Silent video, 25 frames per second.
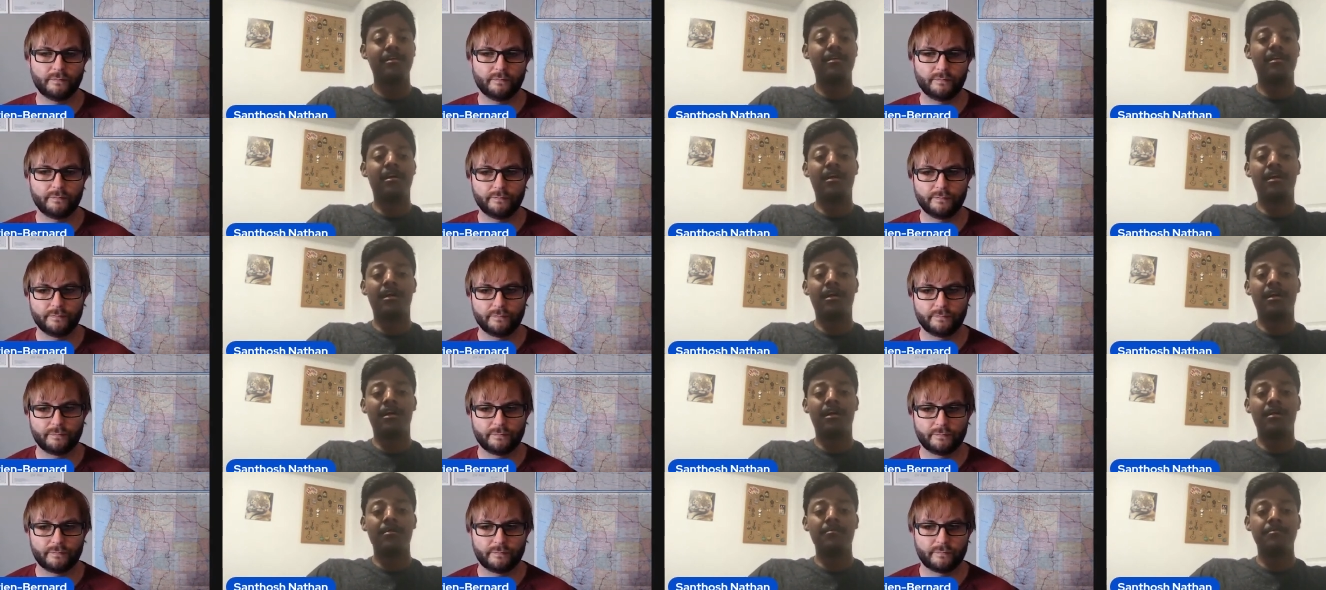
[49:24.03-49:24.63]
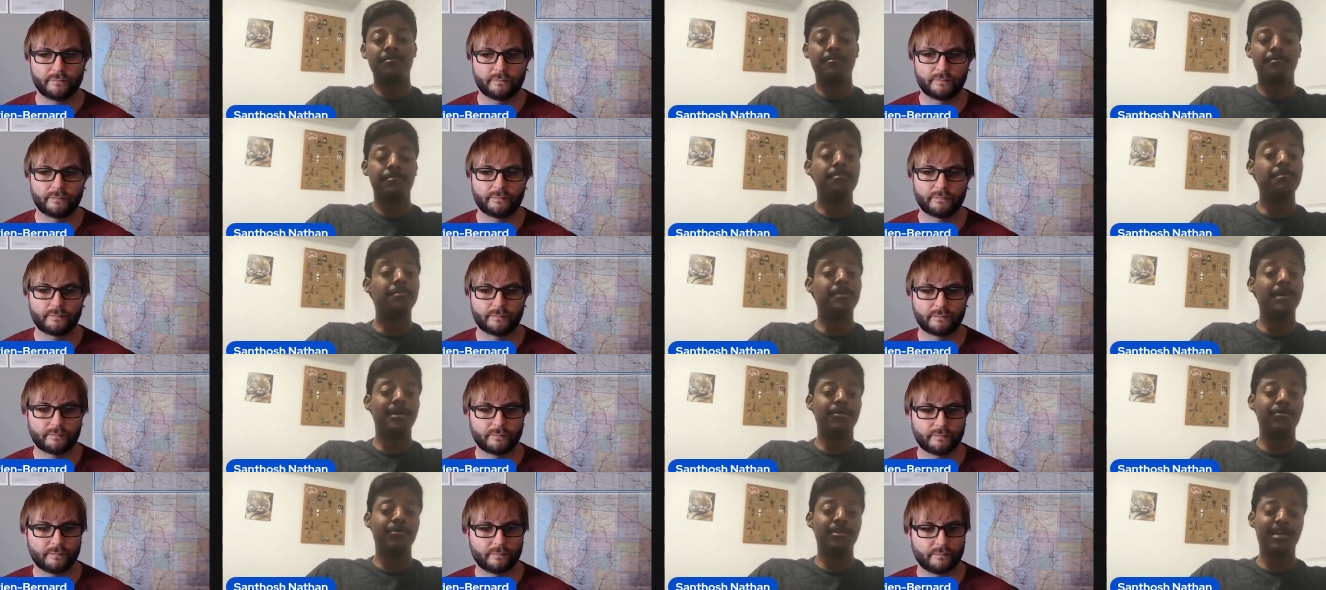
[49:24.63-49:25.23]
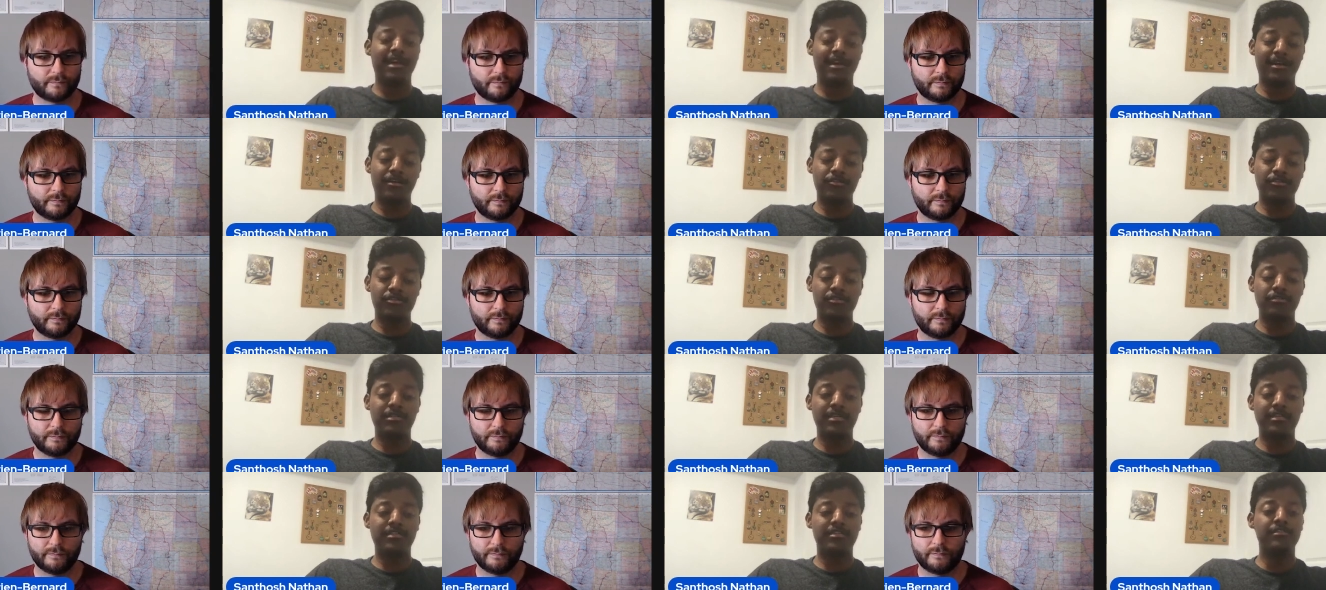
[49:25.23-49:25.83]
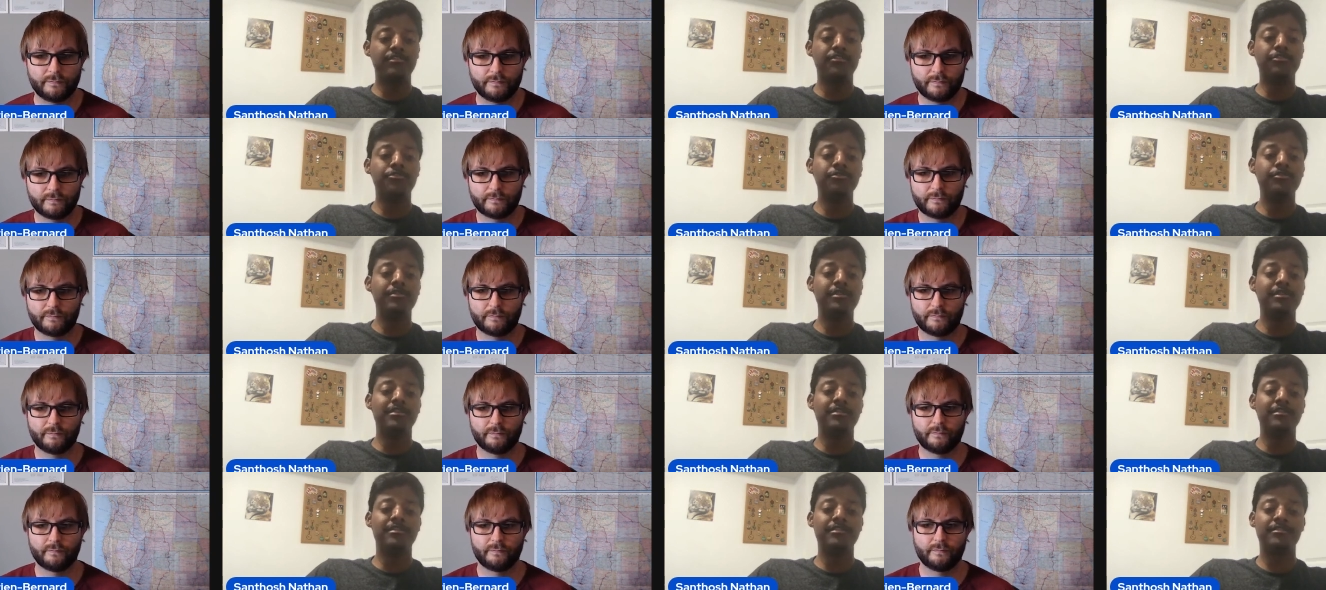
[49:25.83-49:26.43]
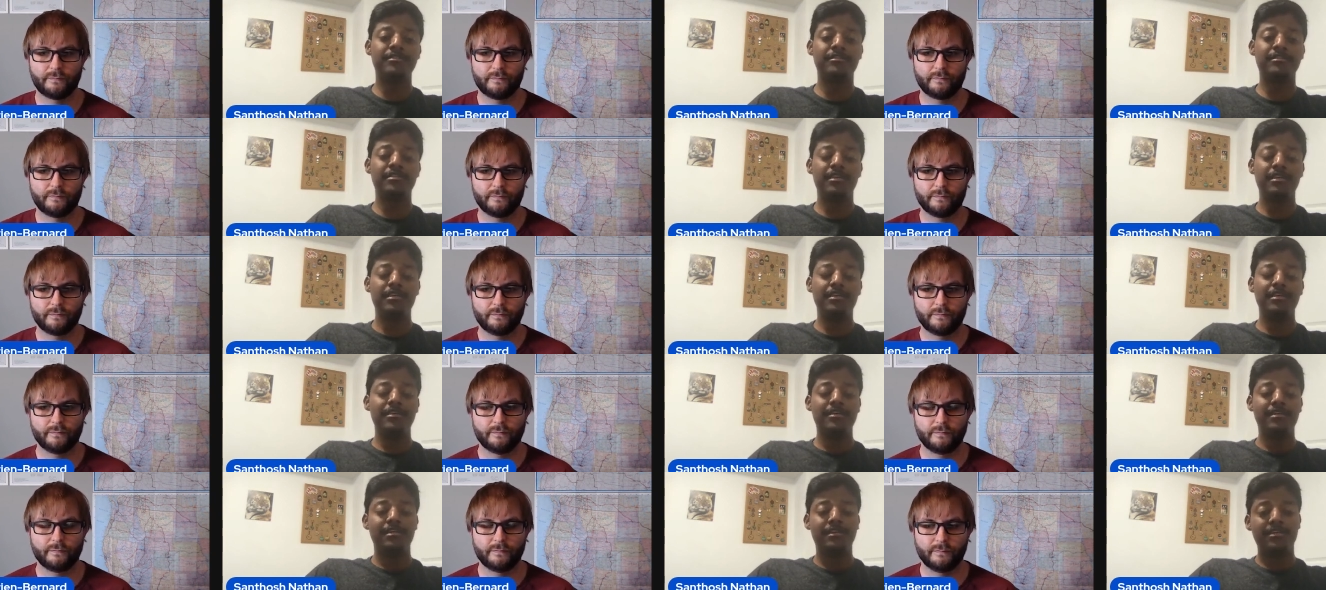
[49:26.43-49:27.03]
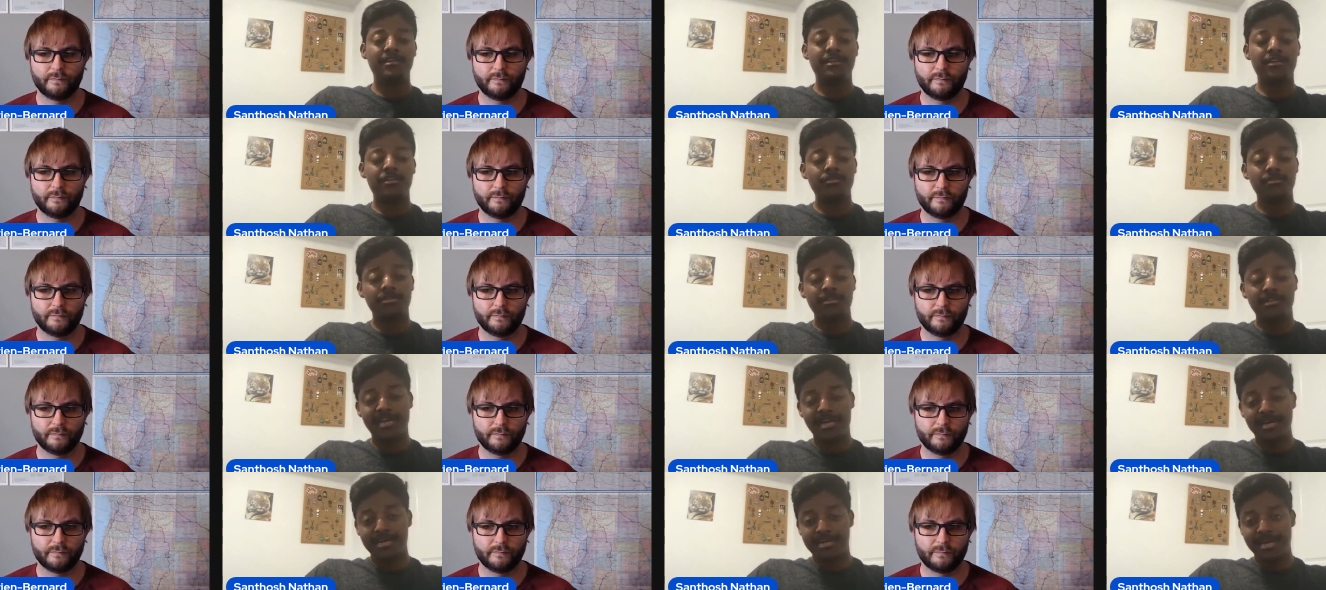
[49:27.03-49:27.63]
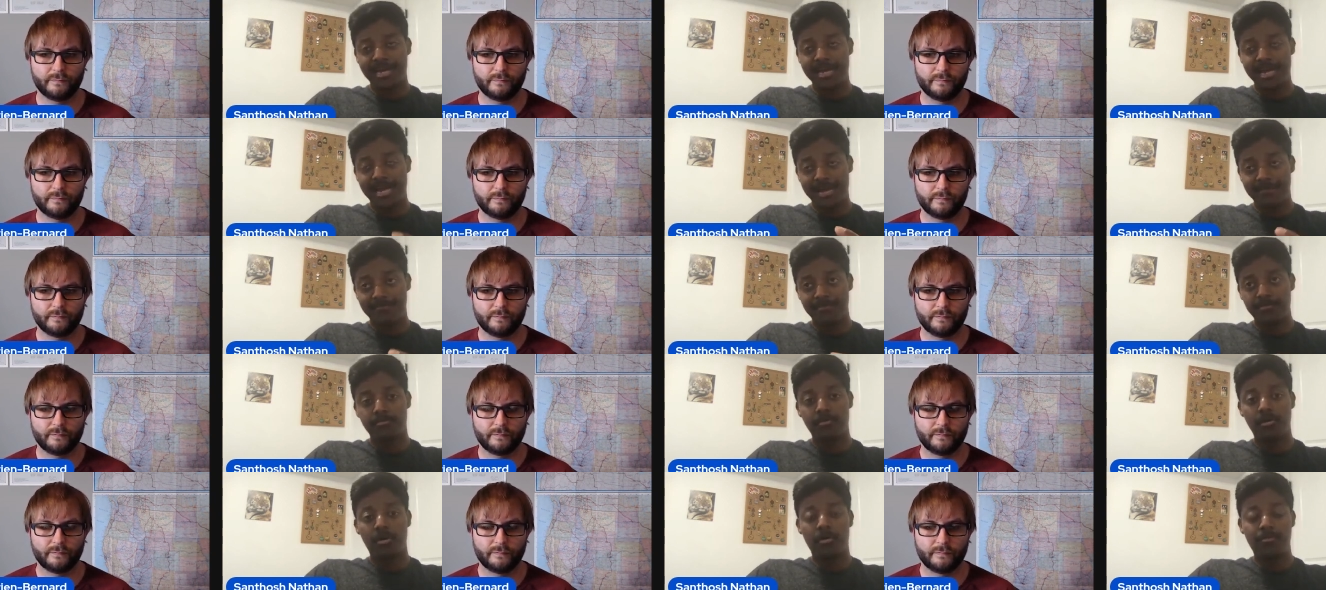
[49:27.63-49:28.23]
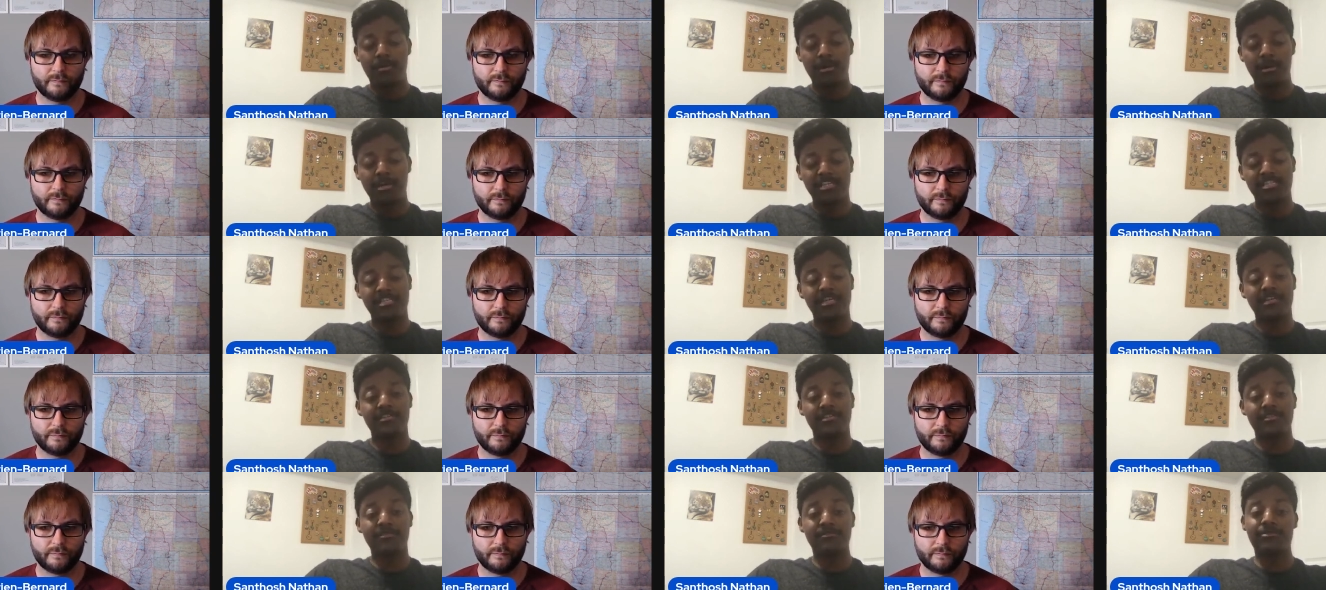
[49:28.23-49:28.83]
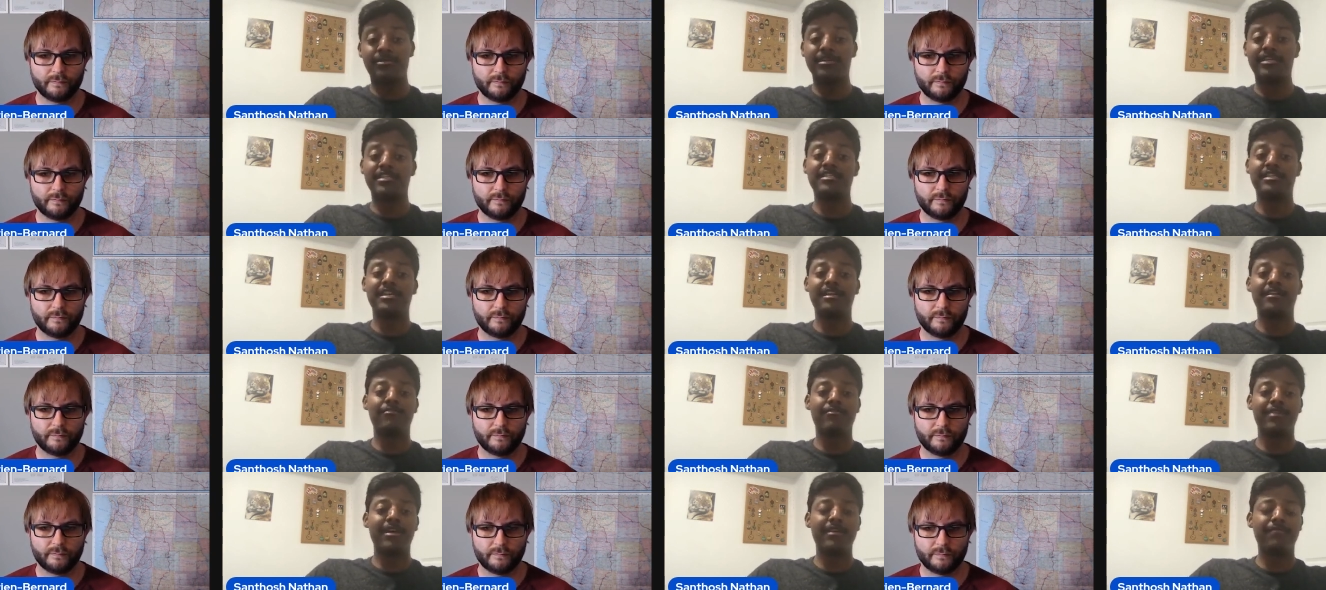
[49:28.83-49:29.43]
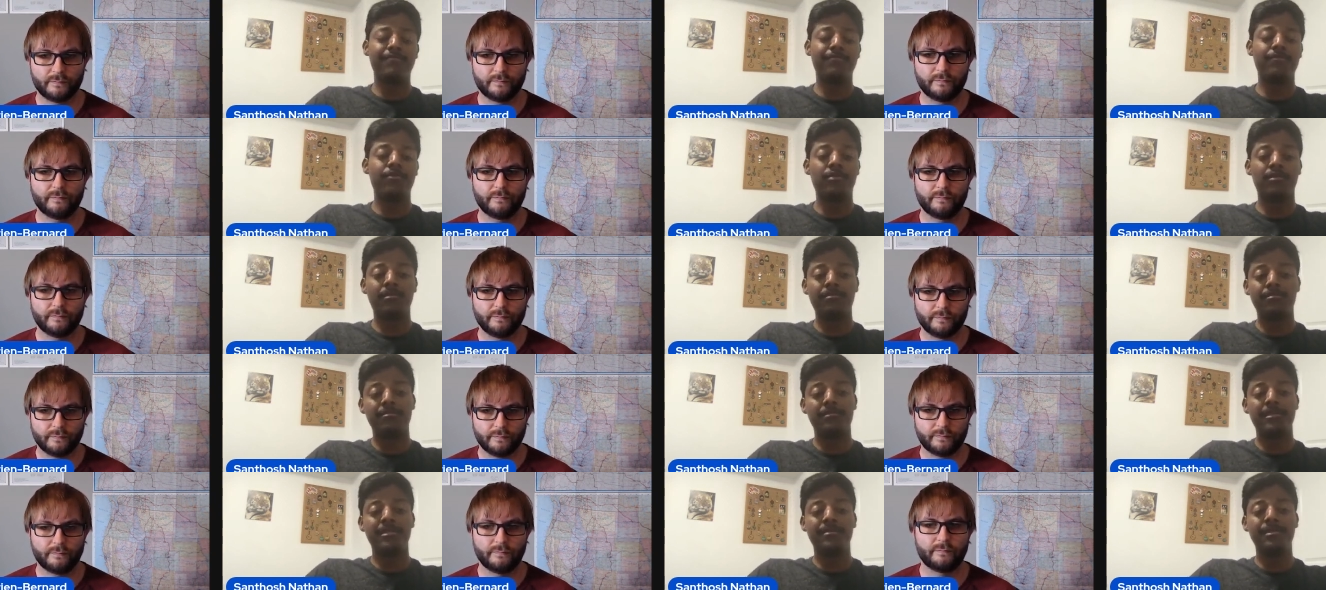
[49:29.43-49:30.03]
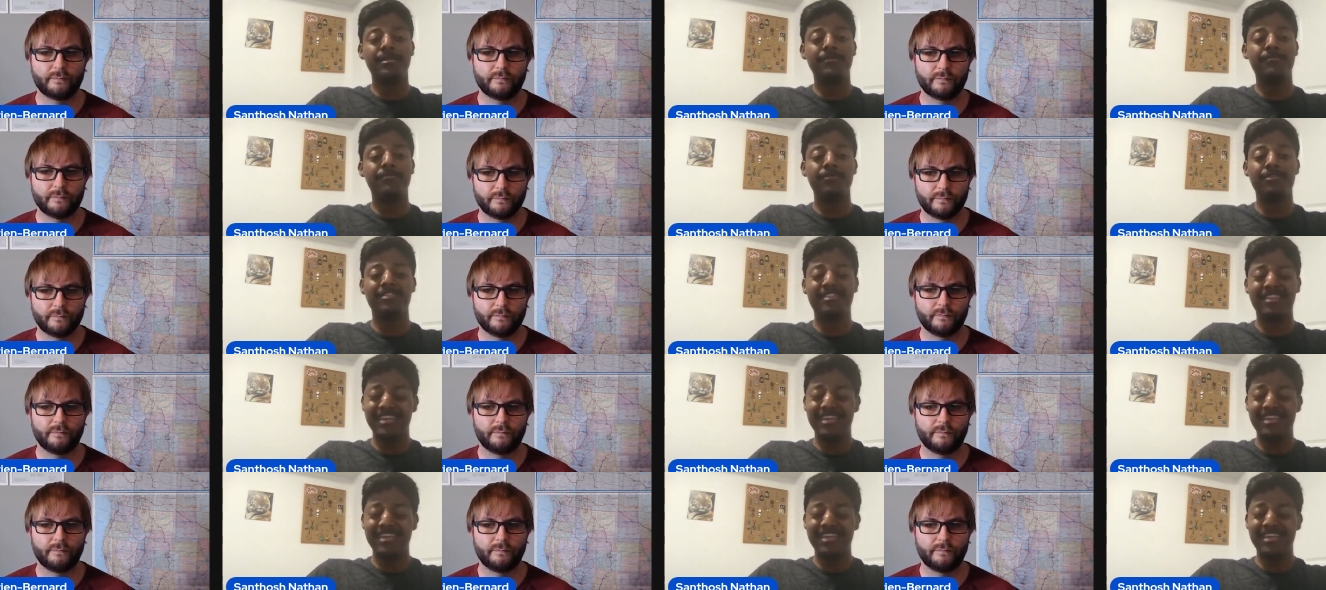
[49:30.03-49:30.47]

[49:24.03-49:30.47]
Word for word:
Speaker 1: Um, but what I also like to do is you know, you get kind of have a ballpark sense of what it's going to rent for. Maybe if you